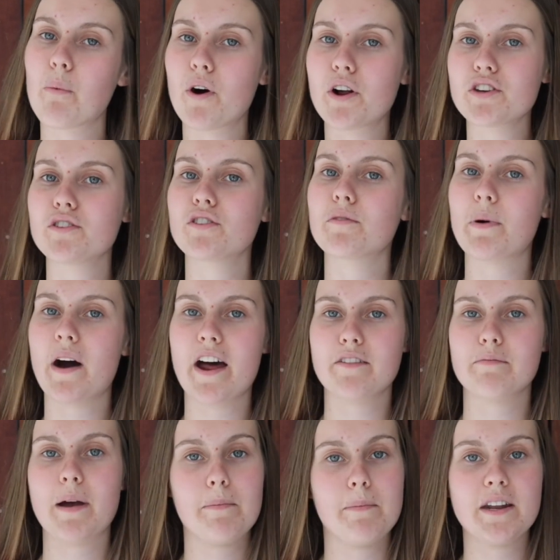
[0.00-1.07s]
want you a part
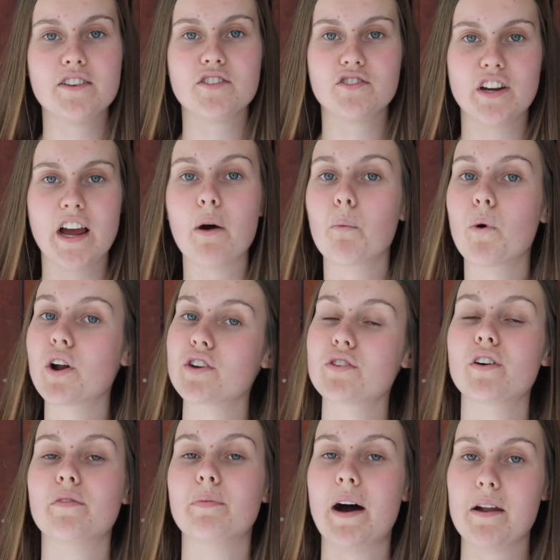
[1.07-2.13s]
of my ministry. I want
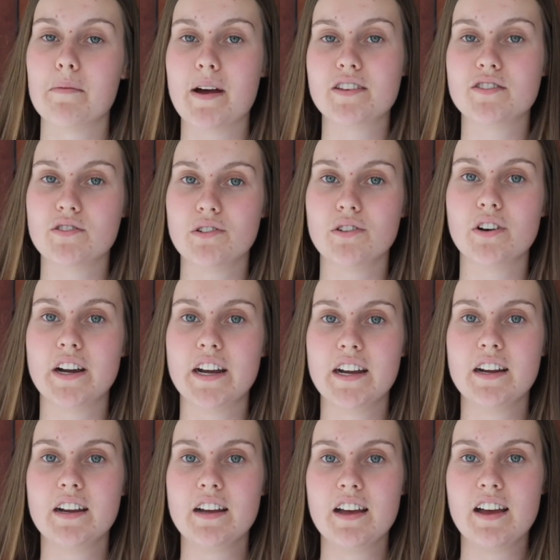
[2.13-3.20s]
you a part of my
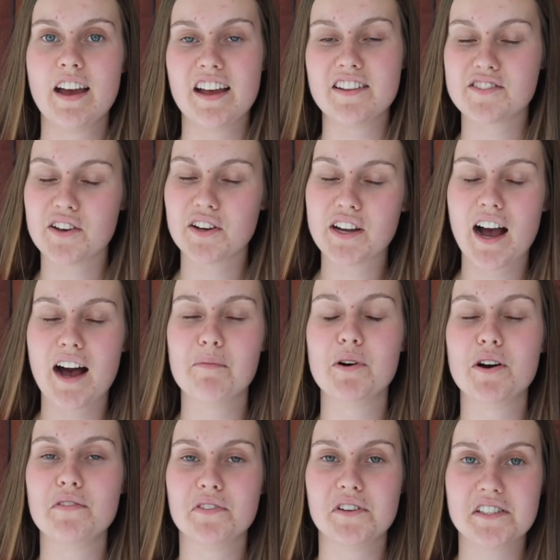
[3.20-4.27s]
story. And so come
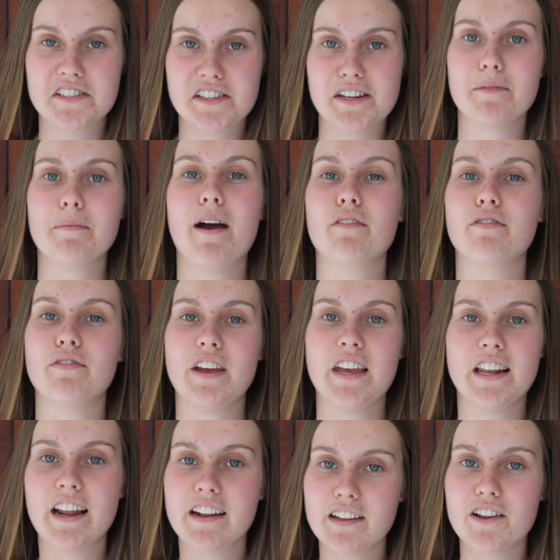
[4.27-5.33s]
over and sit at my
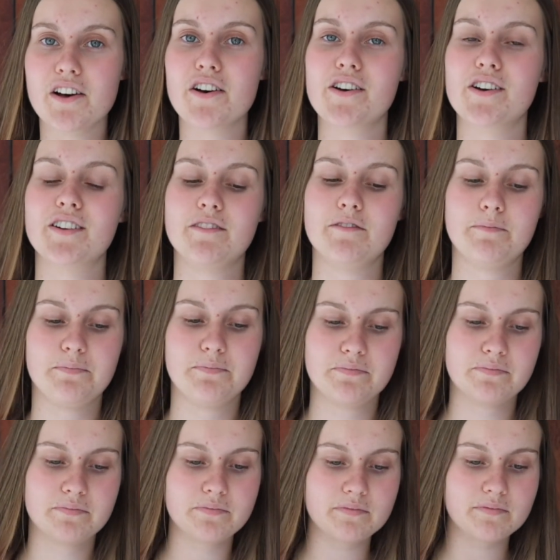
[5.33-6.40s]
feet and learn.
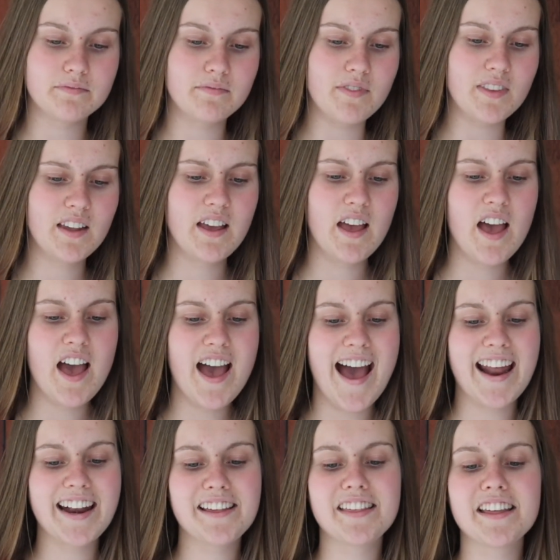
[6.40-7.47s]

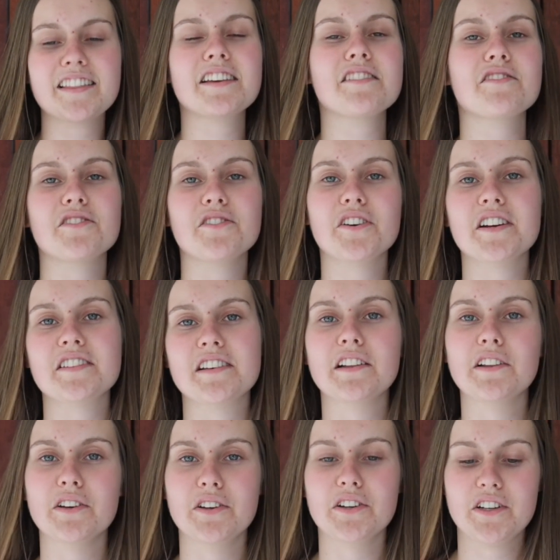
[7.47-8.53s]
And I think these stories
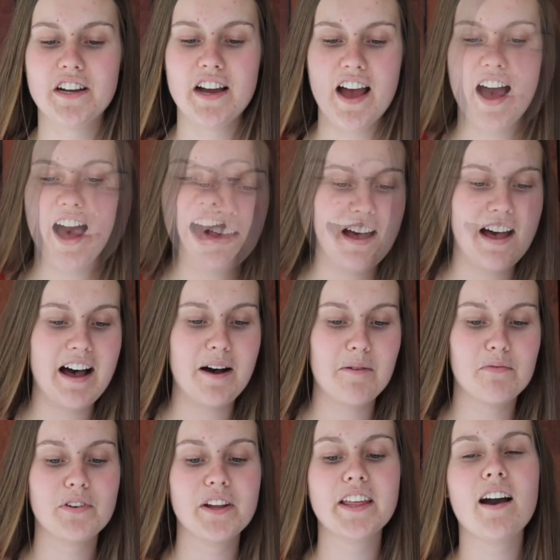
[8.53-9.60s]
in Luke
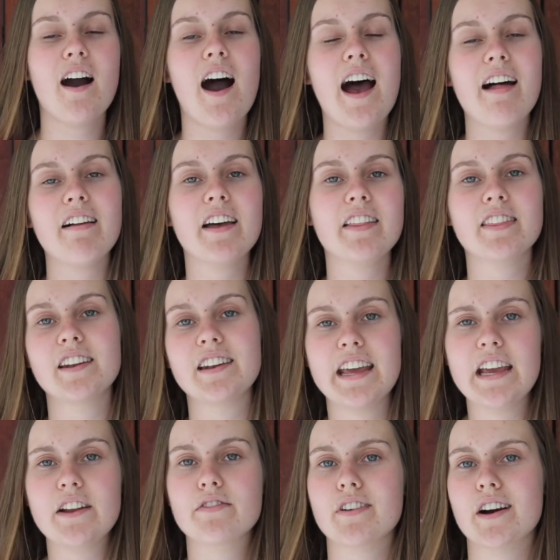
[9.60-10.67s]
really highlight the
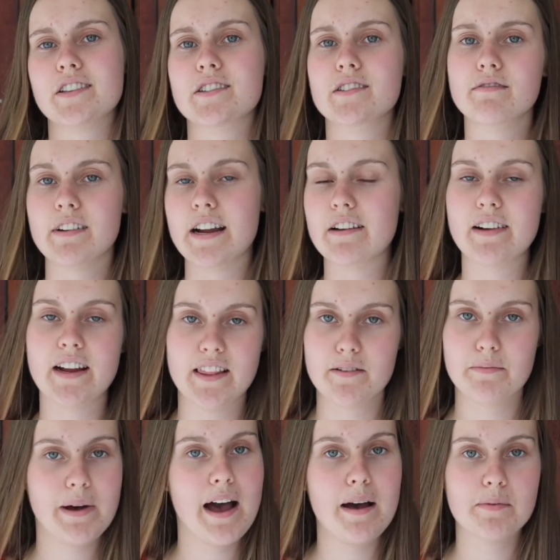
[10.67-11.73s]
need for us to reread
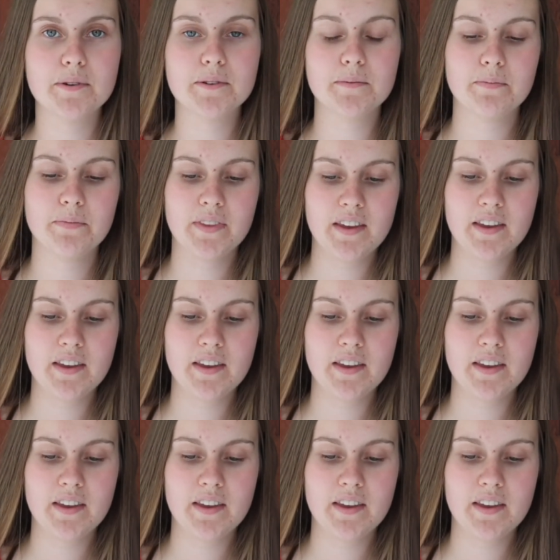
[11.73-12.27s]
the Bible